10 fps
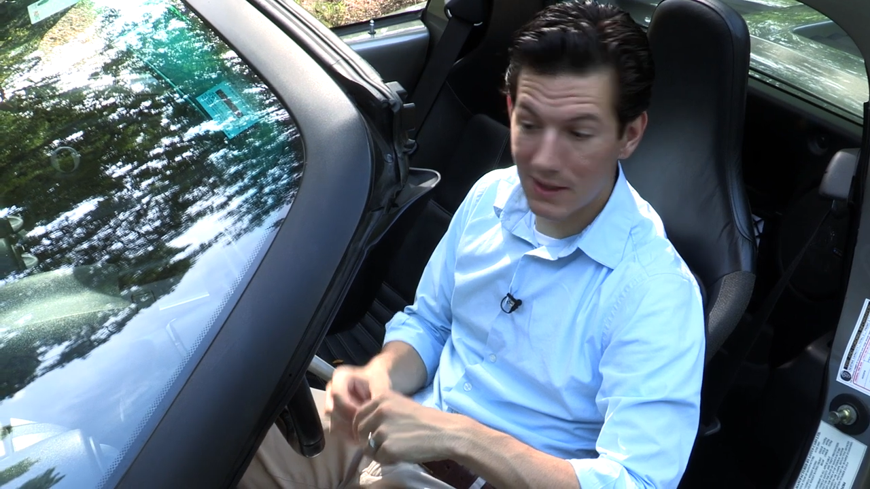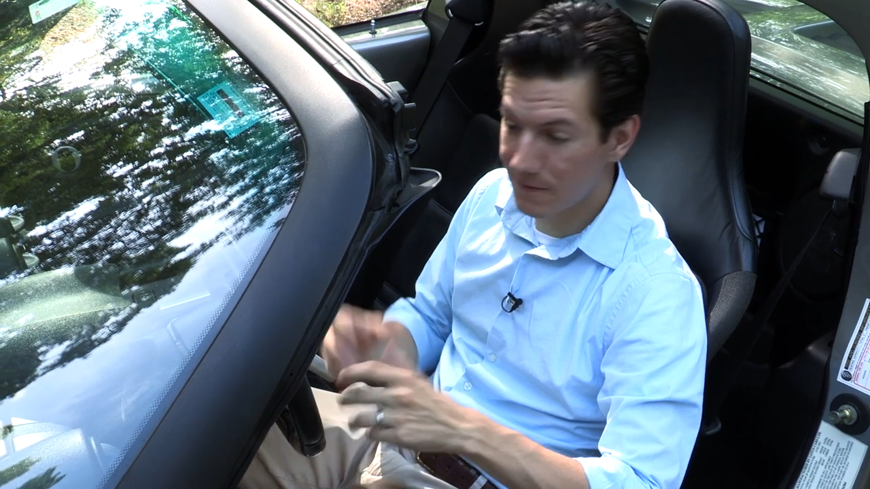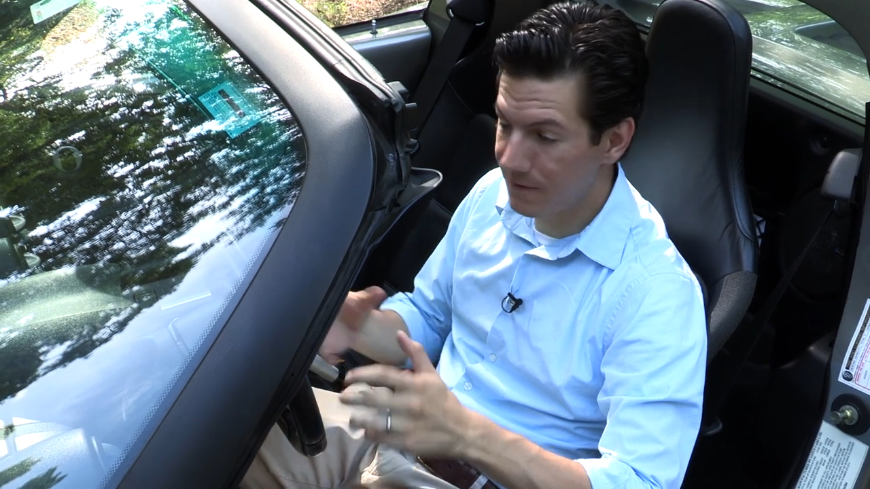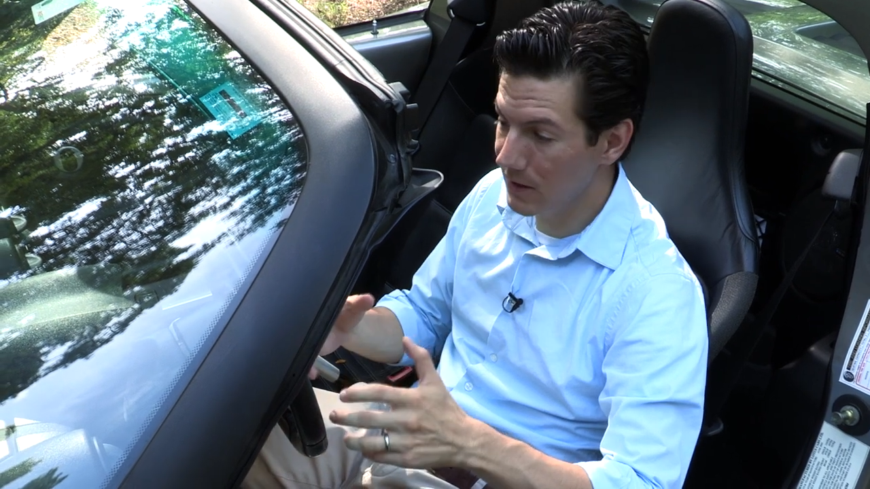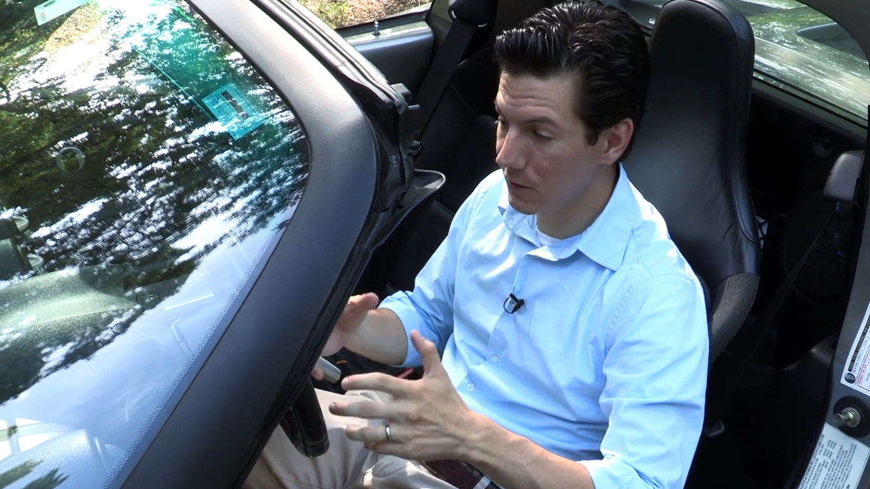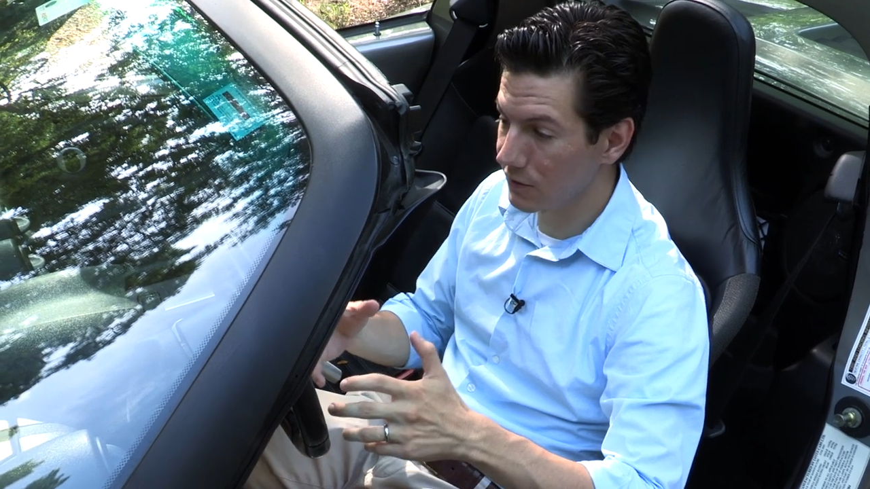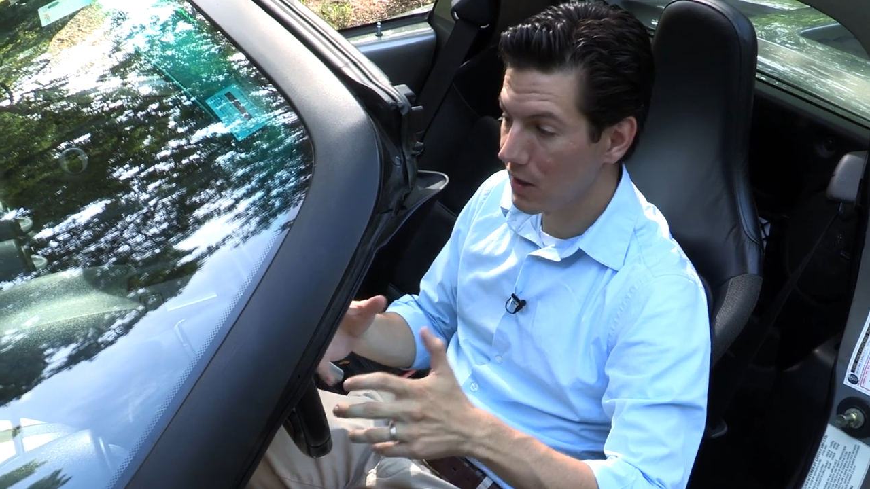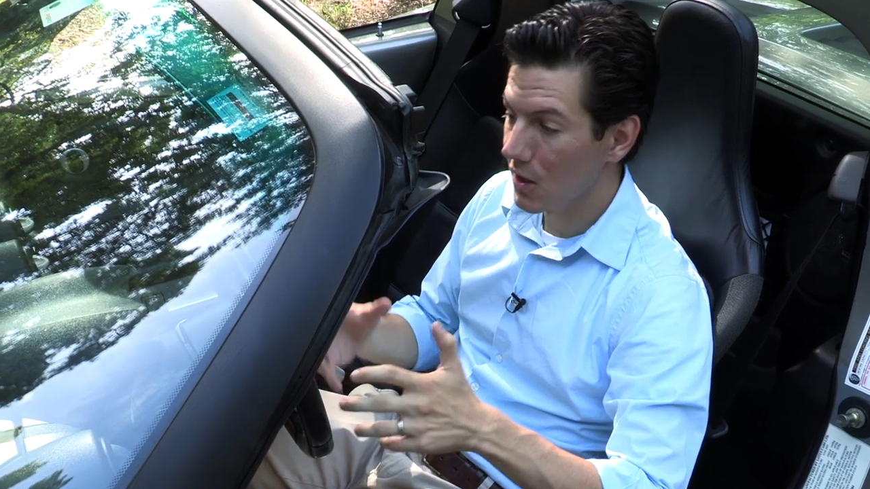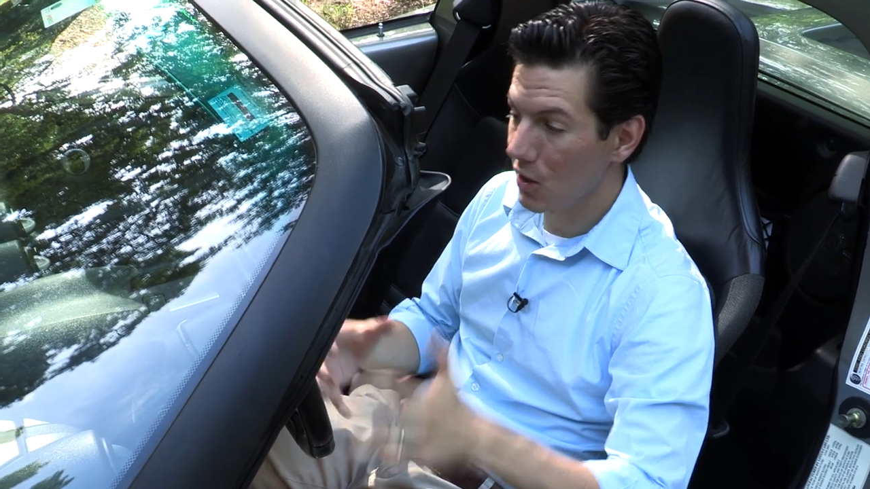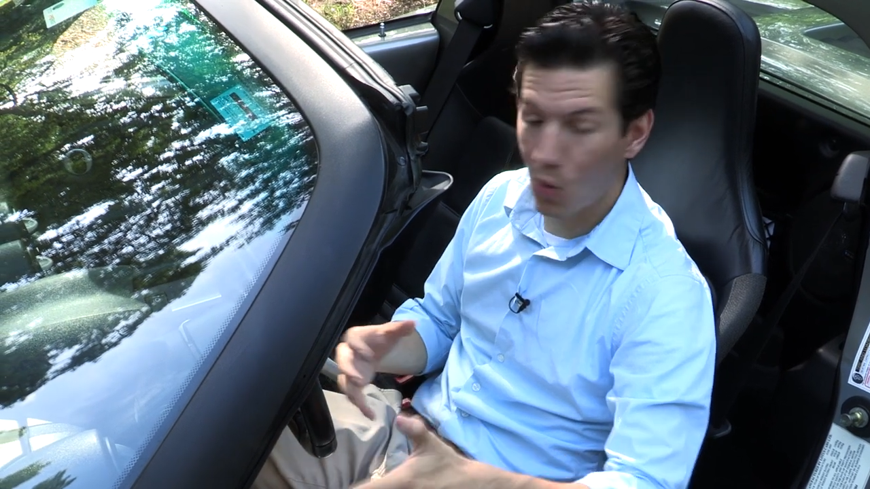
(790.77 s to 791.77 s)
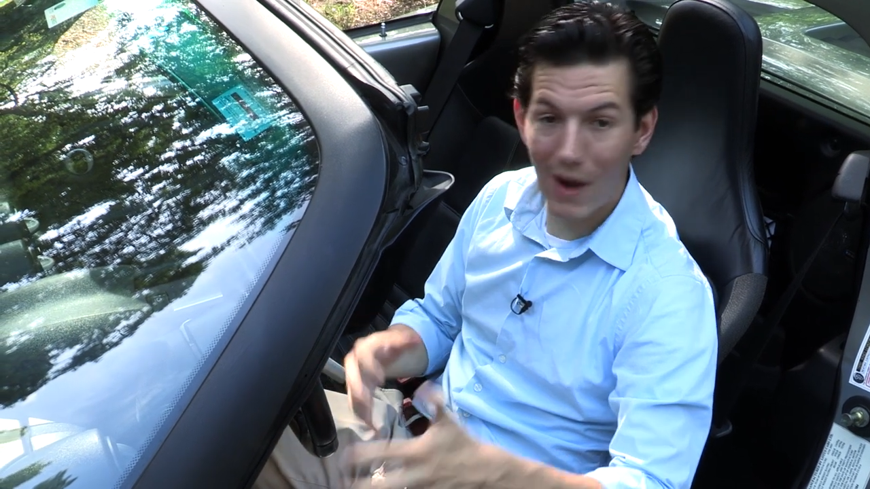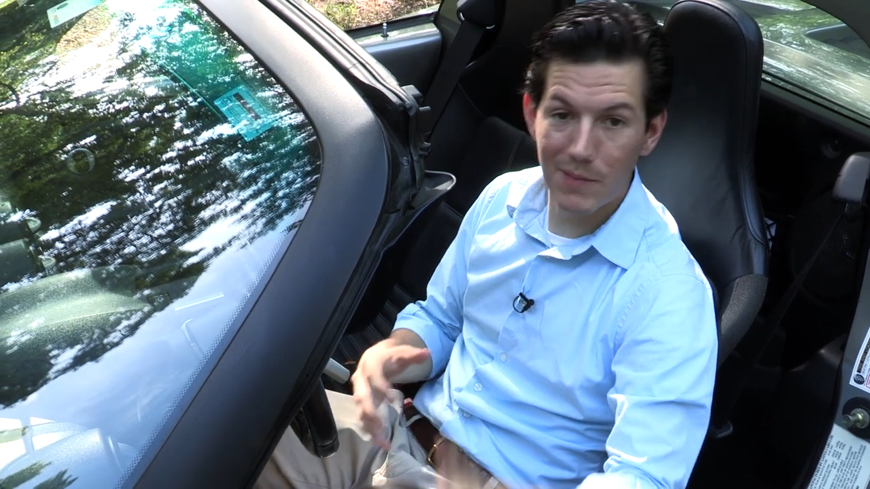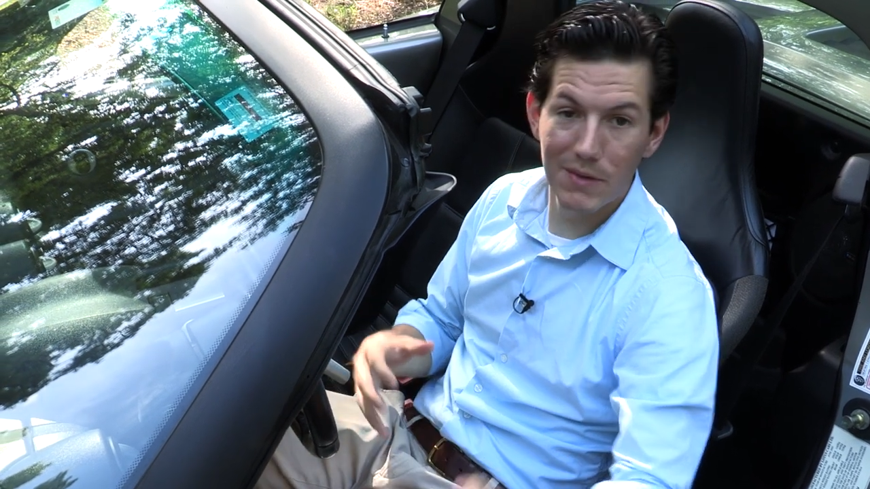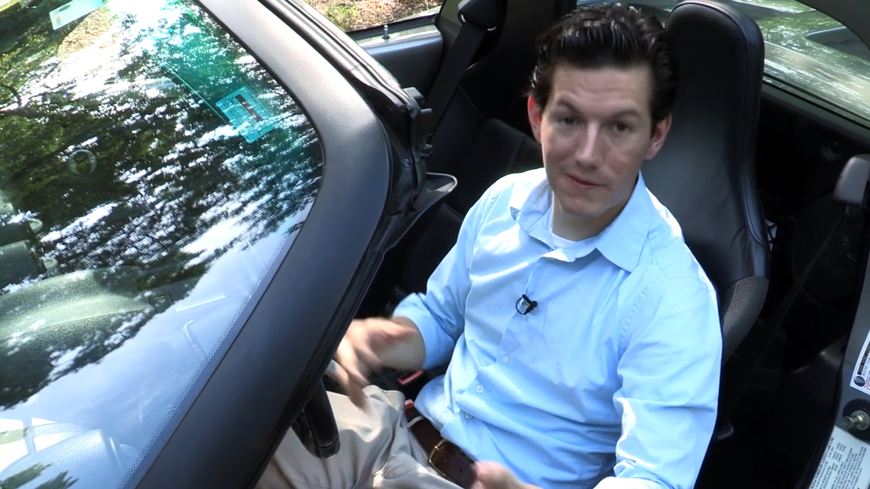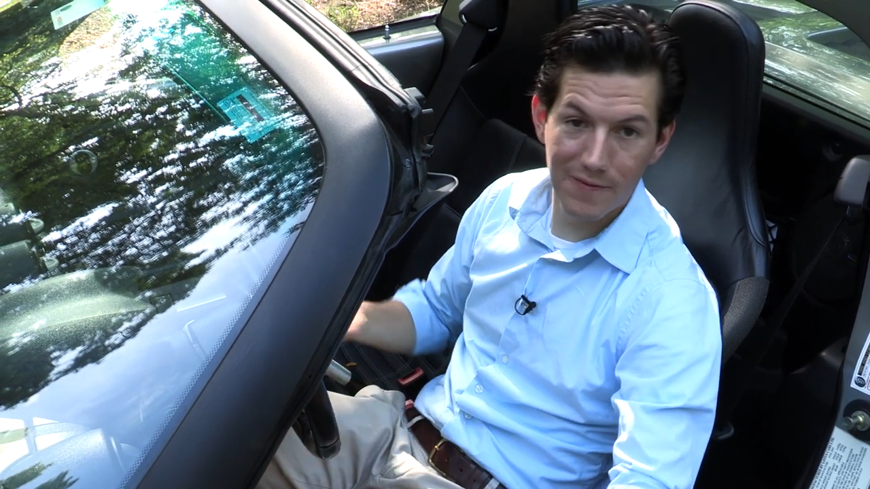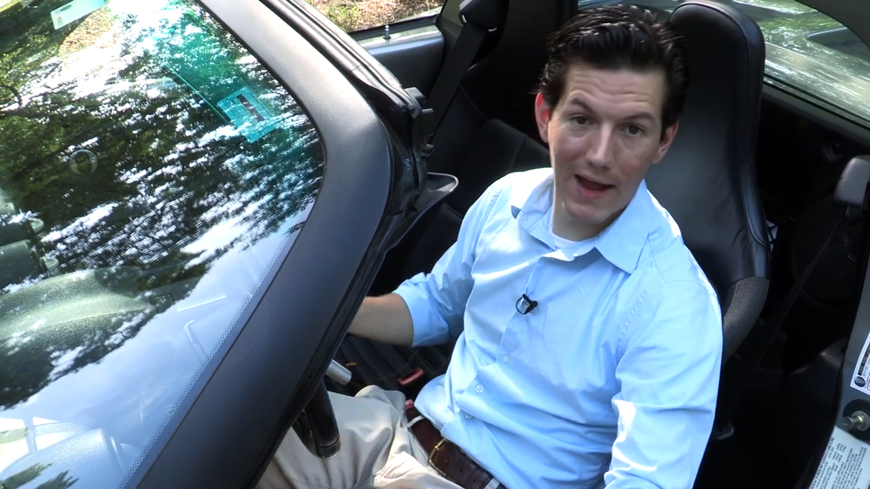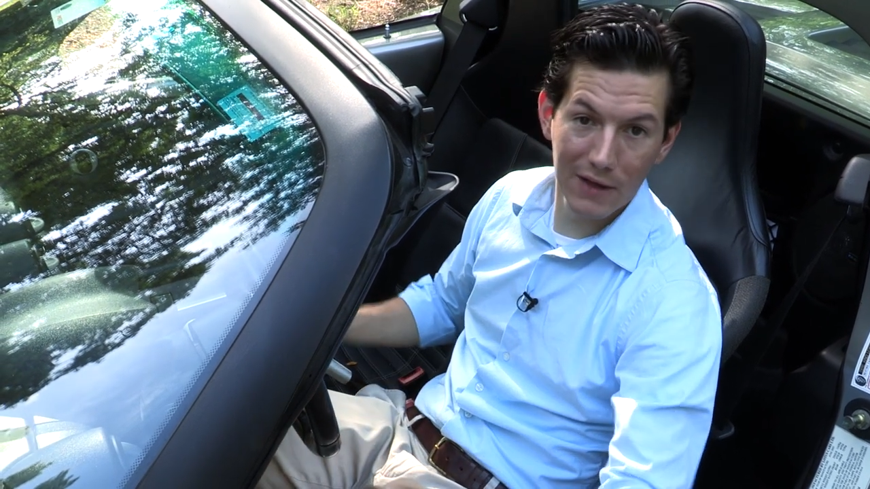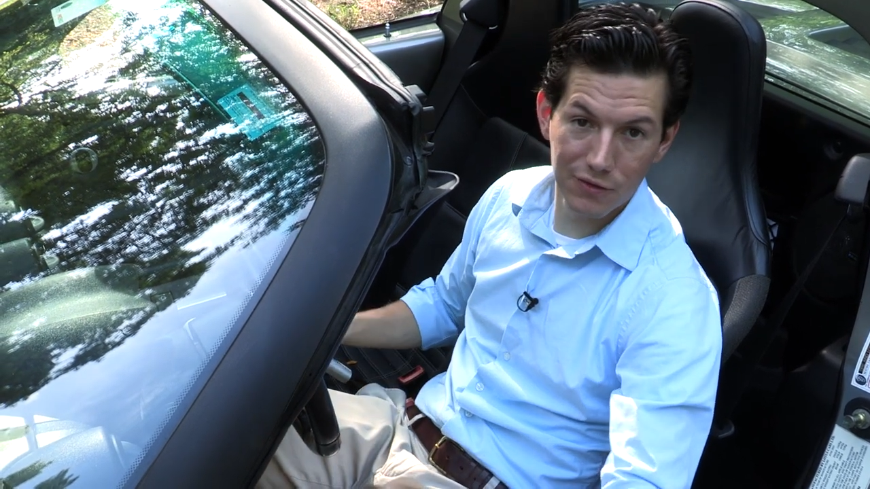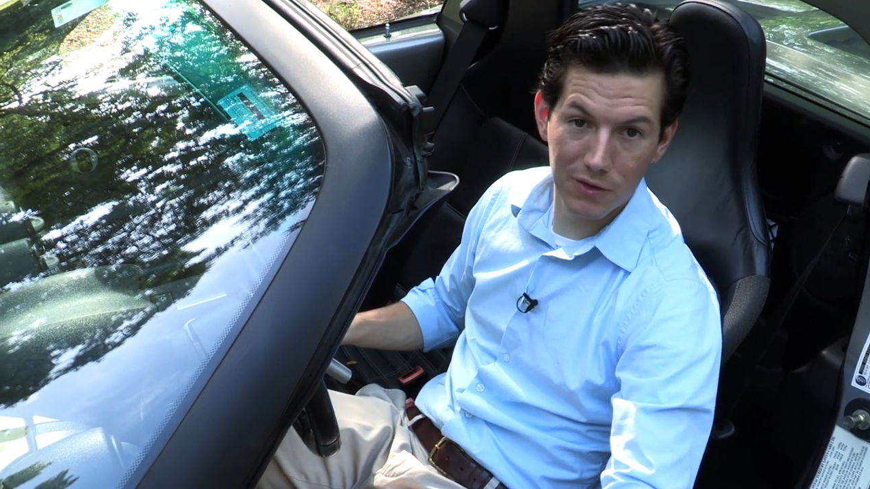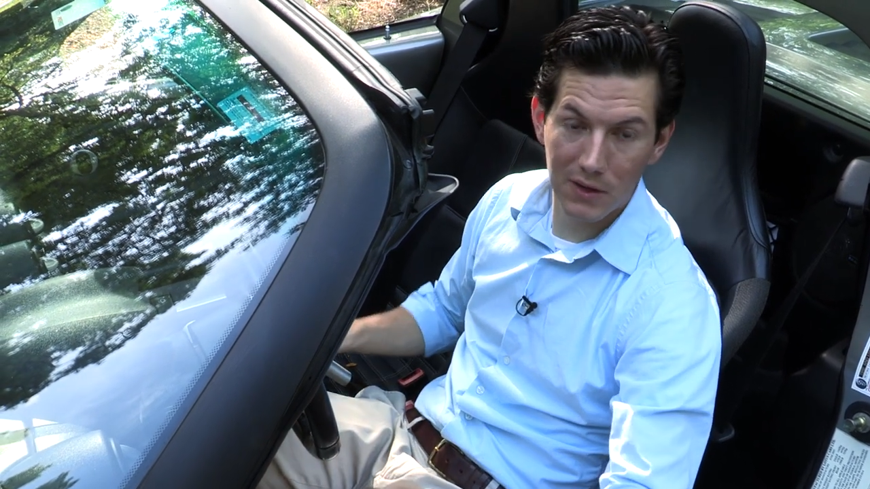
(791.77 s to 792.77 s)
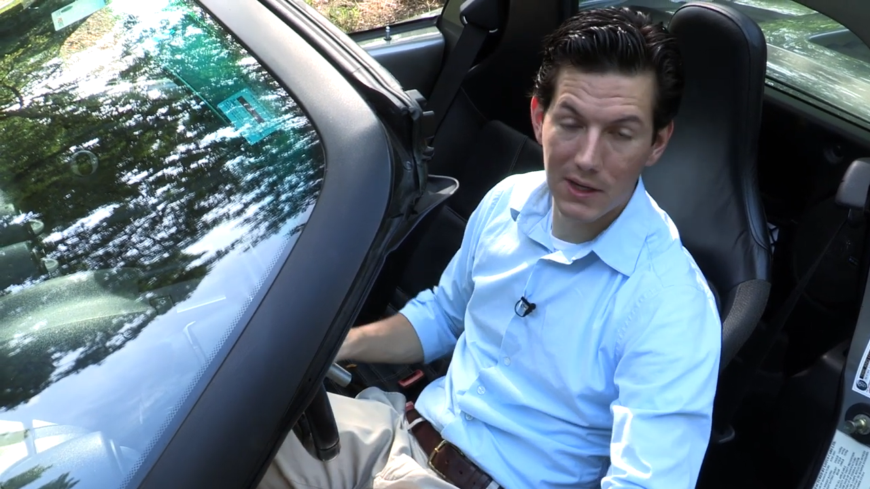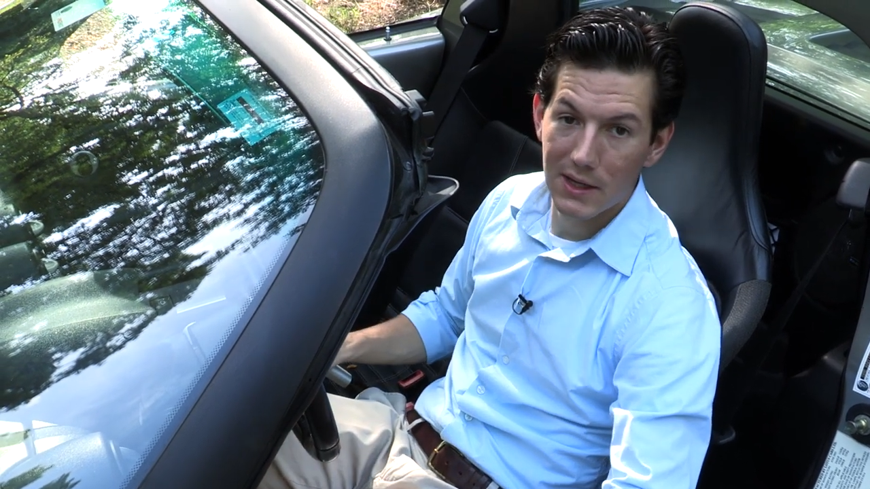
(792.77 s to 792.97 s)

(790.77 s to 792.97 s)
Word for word: It feels quite a bit faster